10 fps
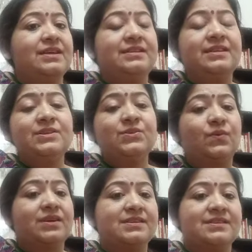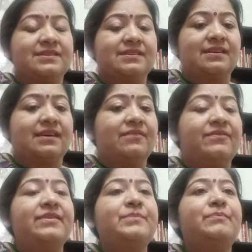This was a
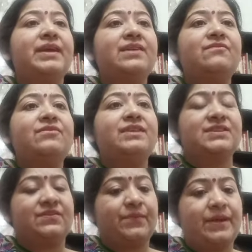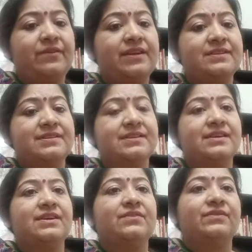very painful experience
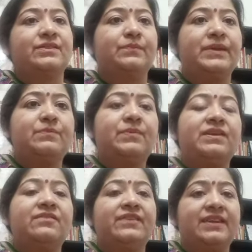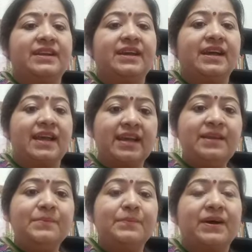for the people of India
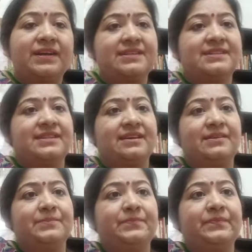and Pakistan.